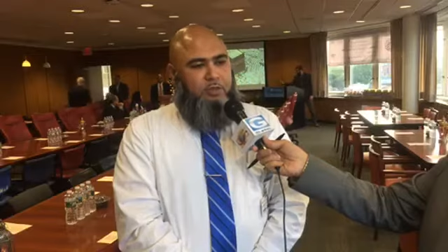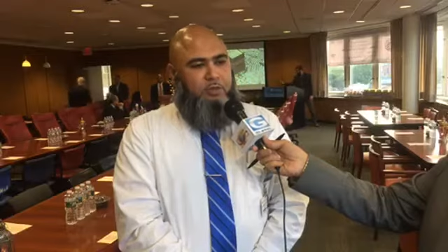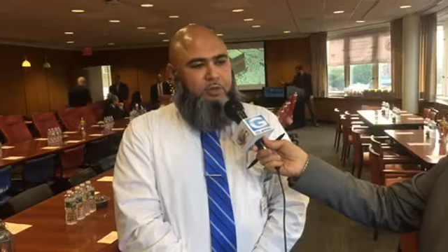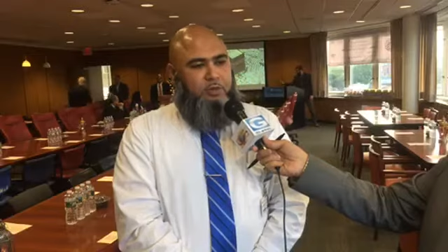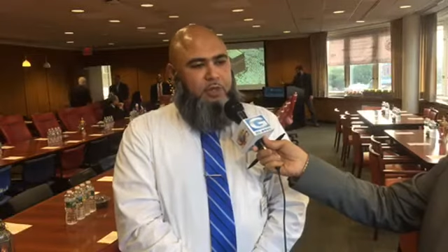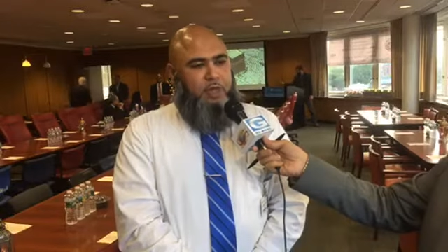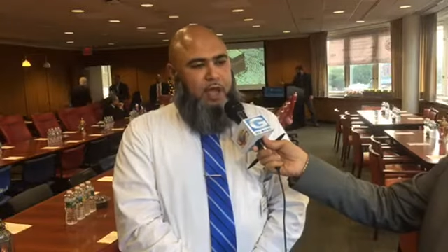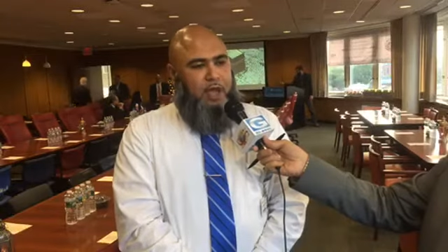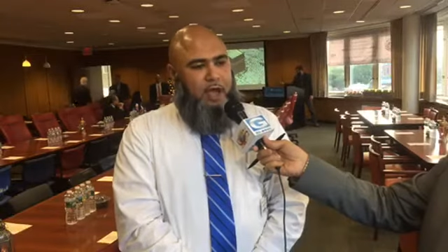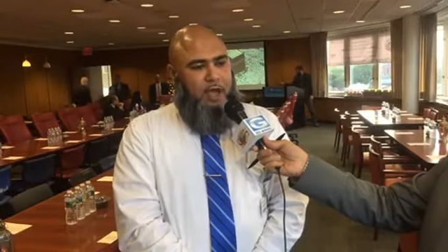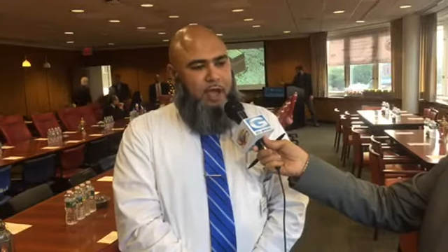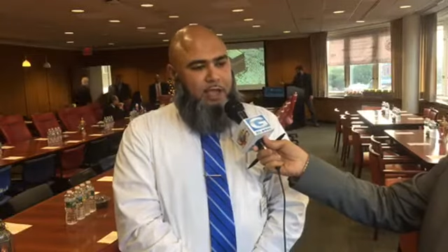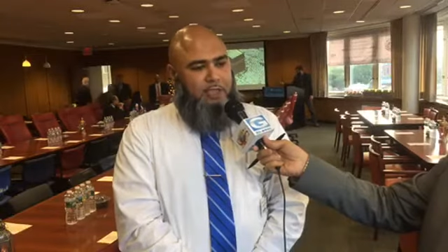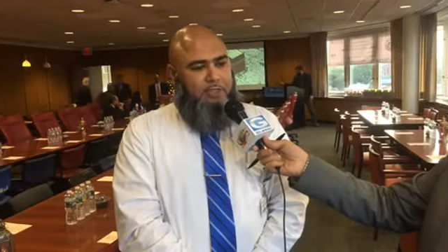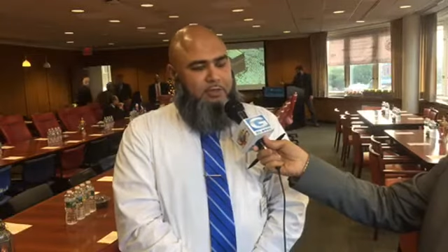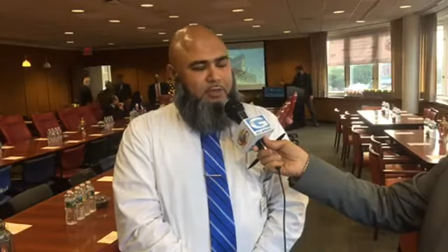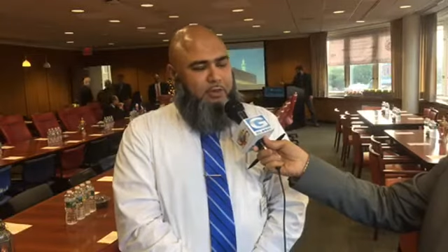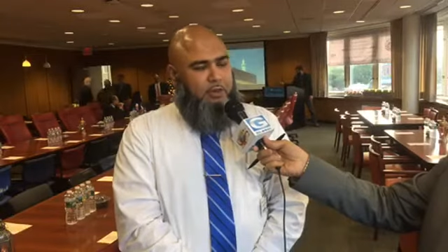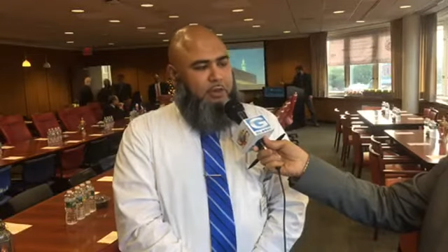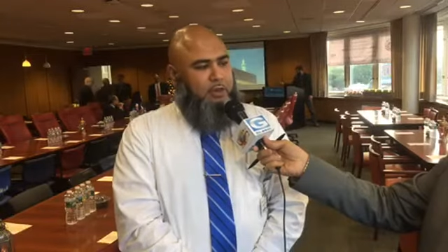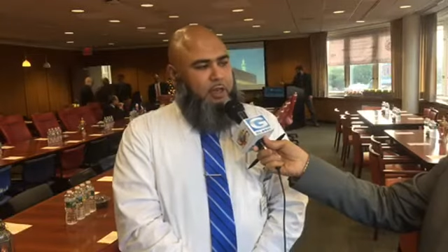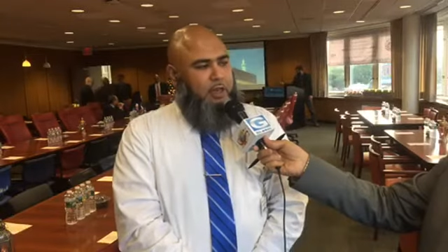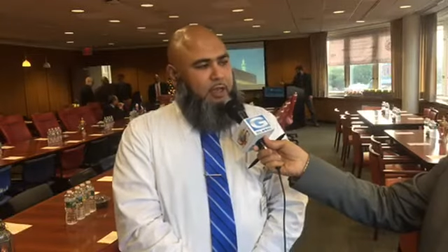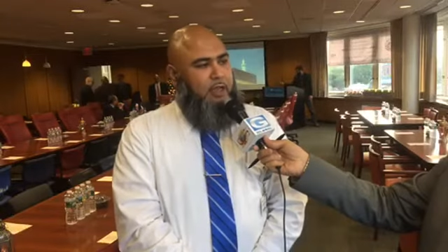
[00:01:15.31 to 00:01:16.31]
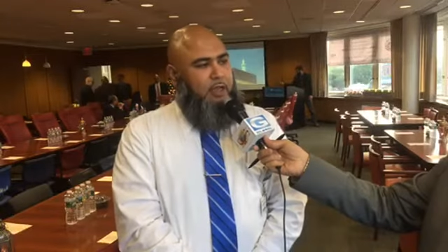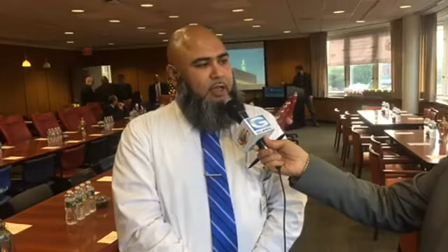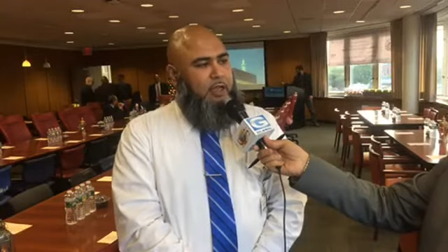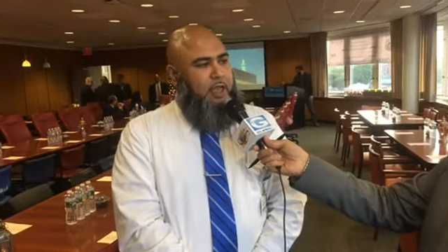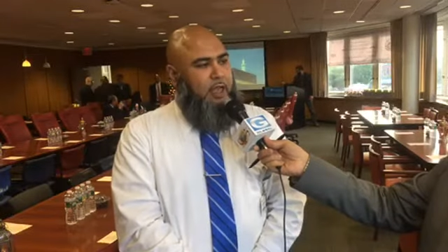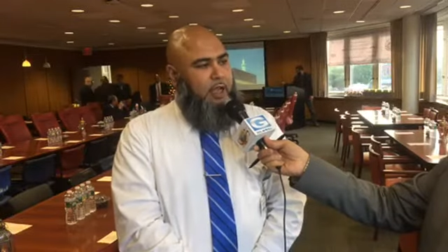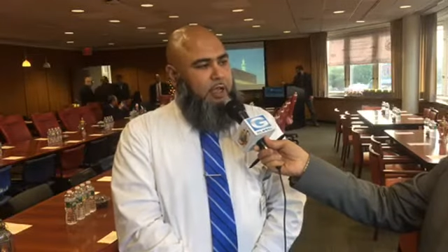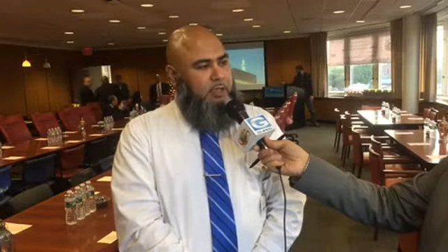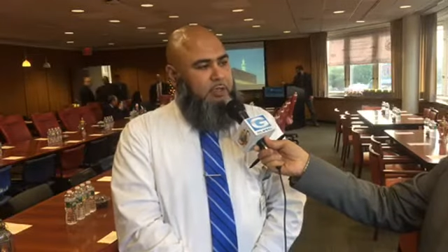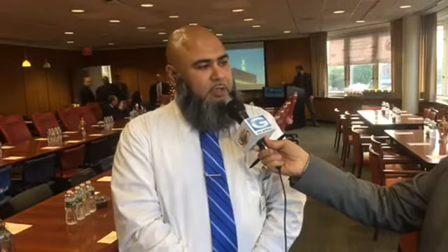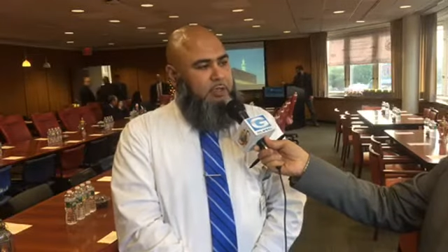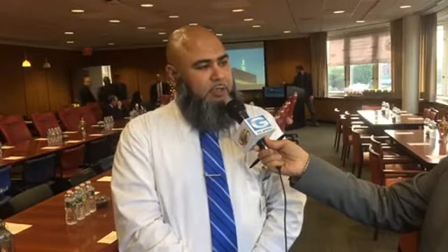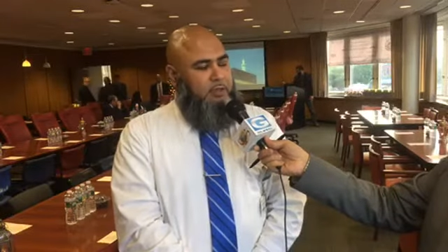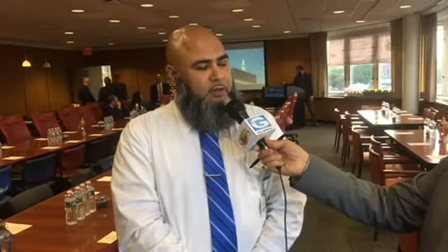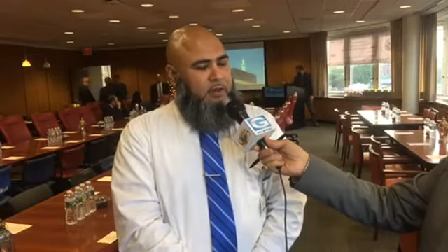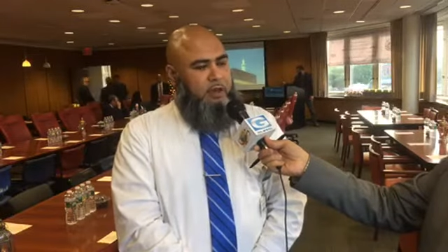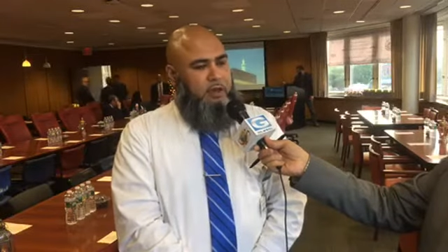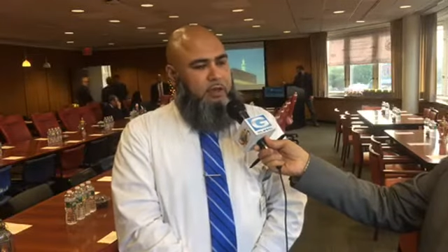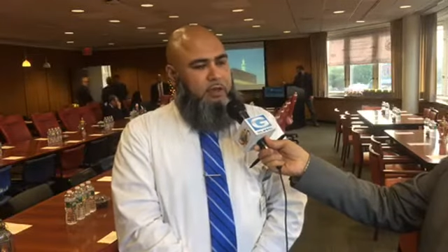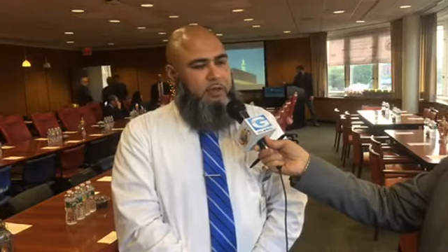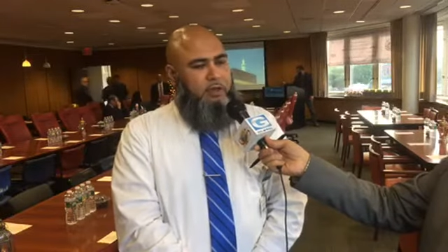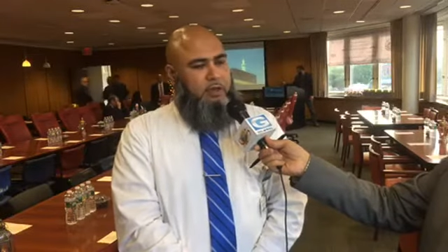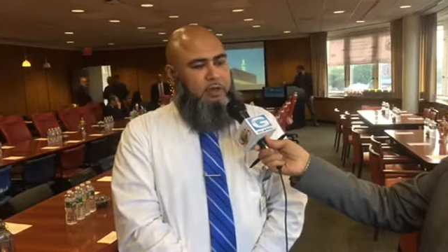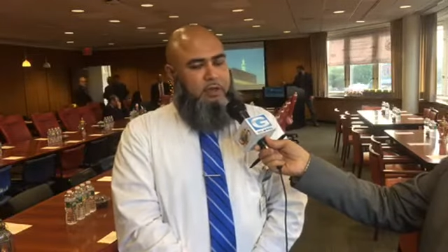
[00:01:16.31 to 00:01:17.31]
with the hospital, engage
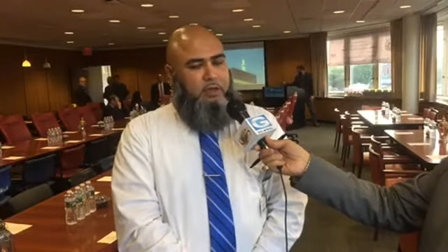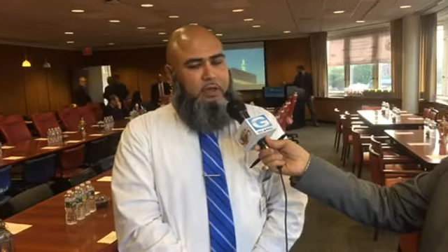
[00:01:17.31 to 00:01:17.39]
in